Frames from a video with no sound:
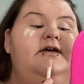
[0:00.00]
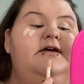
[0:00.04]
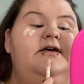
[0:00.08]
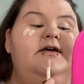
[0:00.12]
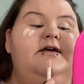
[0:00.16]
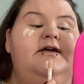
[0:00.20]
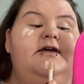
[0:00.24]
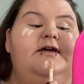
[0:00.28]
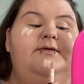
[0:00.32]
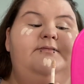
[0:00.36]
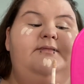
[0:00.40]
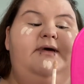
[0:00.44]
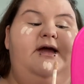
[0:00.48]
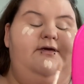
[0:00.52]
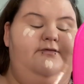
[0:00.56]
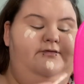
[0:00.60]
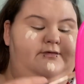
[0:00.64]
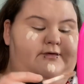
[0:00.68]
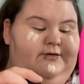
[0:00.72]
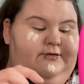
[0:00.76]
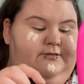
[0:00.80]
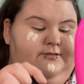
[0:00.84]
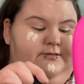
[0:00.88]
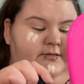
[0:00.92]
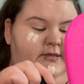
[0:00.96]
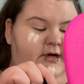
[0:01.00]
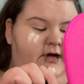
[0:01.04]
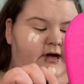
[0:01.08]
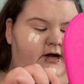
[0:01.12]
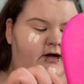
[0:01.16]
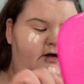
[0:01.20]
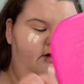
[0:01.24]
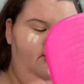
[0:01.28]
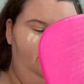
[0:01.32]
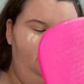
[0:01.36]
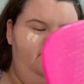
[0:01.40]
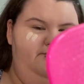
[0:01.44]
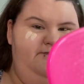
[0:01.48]
in my room?
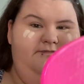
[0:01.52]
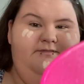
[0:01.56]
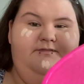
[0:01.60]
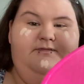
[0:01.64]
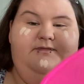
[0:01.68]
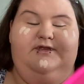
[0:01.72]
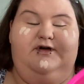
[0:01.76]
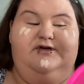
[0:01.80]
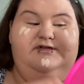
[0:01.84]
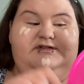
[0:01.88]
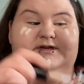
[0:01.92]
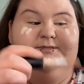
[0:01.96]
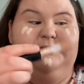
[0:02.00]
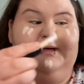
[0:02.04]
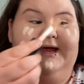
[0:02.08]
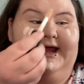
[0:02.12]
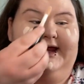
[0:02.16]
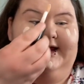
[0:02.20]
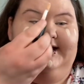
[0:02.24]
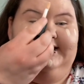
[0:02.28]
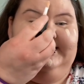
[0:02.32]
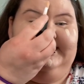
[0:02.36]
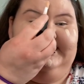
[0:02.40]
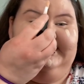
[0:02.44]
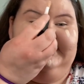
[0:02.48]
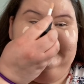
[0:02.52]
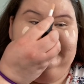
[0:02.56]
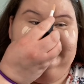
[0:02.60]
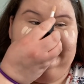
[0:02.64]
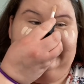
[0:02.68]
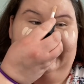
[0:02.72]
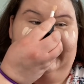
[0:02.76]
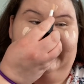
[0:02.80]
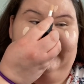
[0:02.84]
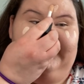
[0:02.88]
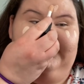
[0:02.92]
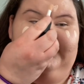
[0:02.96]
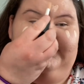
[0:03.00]
Um, those are paintings that
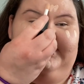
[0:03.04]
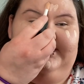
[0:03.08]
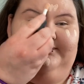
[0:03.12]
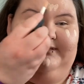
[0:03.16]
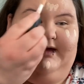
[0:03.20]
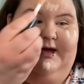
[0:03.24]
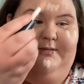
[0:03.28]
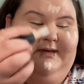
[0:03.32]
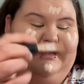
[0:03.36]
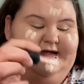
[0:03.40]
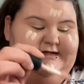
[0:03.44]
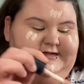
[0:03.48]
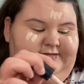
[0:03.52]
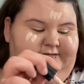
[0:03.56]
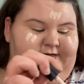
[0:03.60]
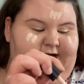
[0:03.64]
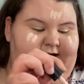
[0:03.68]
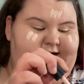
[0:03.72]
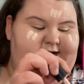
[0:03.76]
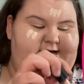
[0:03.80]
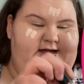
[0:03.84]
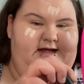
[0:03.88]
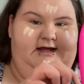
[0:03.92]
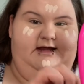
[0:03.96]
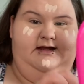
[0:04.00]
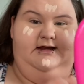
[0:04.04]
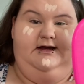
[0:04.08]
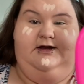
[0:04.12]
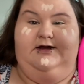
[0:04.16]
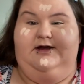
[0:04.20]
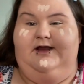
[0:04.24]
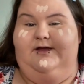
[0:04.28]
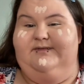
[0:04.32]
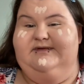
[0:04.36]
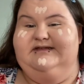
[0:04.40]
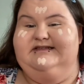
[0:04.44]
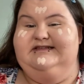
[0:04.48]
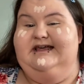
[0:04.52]
actually my best friend did. Her
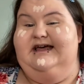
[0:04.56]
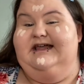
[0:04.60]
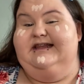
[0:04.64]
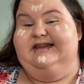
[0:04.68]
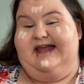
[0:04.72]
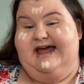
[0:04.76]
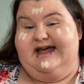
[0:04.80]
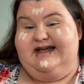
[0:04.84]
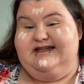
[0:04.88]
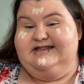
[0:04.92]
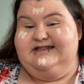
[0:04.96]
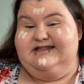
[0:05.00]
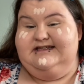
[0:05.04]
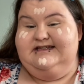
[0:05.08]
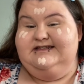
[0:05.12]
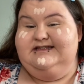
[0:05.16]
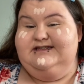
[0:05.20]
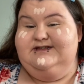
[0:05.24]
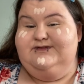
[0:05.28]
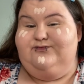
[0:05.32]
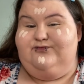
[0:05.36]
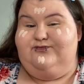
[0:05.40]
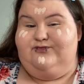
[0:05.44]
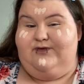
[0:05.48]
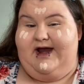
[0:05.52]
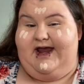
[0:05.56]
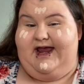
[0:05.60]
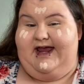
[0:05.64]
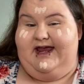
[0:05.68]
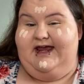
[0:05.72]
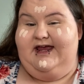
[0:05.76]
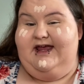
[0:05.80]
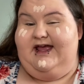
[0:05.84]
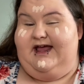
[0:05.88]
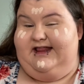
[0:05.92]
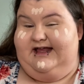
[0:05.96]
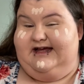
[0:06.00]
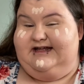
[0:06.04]
name is Alexis Ray,
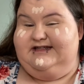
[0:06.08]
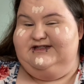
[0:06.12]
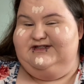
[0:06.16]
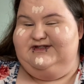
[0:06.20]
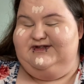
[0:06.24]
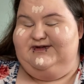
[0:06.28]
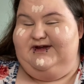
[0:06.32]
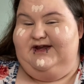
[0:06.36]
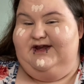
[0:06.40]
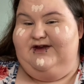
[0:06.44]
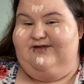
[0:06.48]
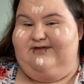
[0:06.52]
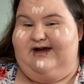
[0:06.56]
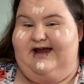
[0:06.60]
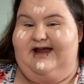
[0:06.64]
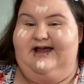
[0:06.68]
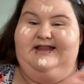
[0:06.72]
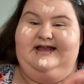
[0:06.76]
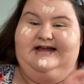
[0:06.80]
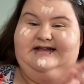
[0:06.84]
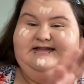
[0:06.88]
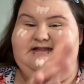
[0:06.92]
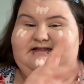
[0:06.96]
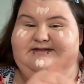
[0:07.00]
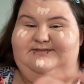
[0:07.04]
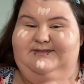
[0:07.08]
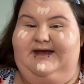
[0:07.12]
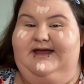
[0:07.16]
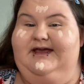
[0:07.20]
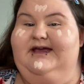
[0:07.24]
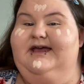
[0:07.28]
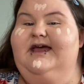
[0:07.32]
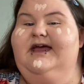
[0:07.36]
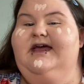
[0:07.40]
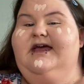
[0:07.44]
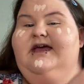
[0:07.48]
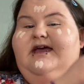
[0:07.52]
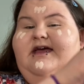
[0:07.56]
Alexis Unique Ray, Alexis Mike.
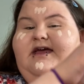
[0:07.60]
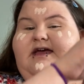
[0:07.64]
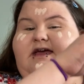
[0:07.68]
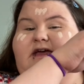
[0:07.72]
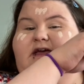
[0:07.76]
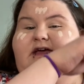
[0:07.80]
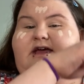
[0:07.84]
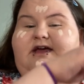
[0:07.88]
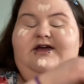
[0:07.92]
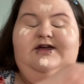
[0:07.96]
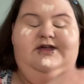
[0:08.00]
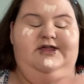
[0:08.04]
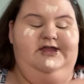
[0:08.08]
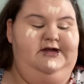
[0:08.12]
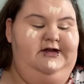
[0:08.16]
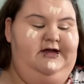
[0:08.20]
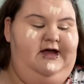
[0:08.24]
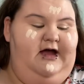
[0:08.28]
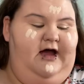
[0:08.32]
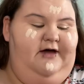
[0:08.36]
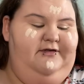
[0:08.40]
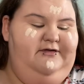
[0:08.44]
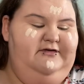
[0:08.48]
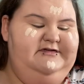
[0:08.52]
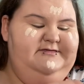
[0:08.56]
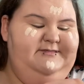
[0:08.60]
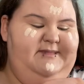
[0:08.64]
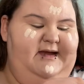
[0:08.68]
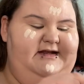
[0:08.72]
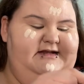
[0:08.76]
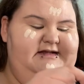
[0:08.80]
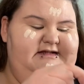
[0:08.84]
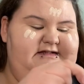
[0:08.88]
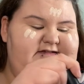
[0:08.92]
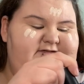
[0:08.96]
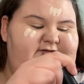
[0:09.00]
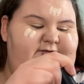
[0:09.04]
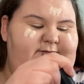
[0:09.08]
She did all those
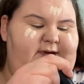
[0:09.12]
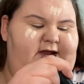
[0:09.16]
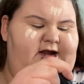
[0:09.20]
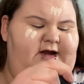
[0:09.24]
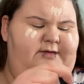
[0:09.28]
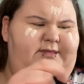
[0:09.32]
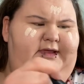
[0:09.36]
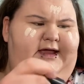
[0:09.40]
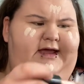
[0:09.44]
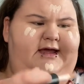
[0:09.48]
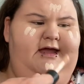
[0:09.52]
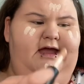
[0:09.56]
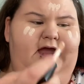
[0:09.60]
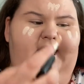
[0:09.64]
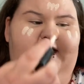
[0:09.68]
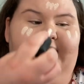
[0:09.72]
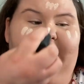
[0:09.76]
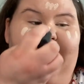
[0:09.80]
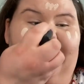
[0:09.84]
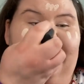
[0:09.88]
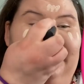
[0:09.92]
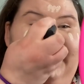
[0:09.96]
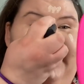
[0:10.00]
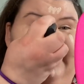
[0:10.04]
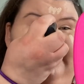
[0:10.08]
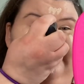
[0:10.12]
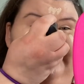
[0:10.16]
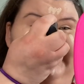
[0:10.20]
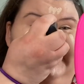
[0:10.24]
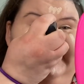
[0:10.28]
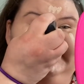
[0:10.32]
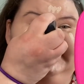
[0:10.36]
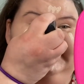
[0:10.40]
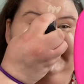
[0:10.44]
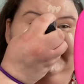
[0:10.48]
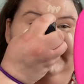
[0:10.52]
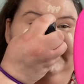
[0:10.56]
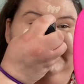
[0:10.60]
paintings for me and I'm like, that would be
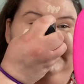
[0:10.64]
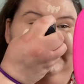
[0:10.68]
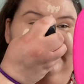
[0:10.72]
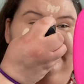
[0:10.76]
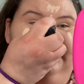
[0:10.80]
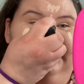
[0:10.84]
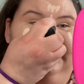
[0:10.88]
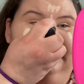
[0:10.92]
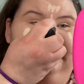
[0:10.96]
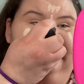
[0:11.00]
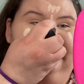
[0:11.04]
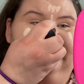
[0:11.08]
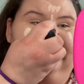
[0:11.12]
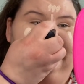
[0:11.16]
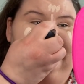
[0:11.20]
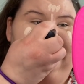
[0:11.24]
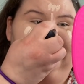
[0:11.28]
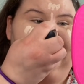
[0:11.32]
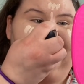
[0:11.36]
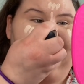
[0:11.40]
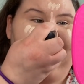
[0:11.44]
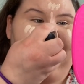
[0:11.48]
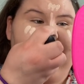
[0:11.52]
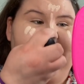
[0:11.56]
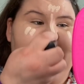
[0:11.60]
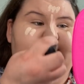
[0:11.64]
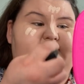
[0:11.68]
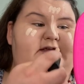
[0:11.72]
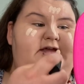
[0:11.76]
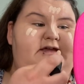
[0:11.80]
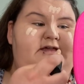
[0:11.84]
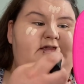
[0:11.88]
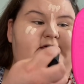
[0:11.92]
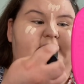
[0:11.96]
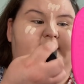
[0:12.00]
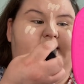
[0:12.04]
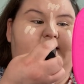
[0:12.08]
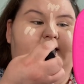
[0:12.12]
such a beautiful like
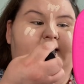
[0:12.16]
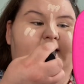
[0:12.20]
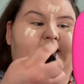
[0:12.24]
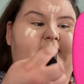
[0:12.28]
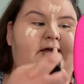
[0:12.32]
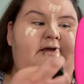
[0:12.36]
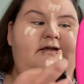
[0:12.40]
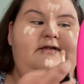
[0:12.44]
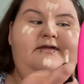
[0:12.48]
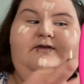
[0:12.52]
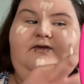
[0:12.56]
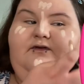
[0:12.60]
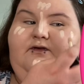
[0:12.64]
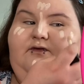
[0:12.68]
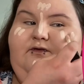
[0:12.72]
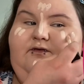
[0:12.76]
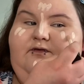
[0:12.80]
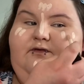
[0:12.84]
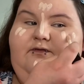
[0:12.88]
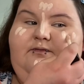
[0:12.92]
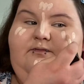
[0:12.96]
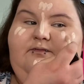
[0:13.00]
addition to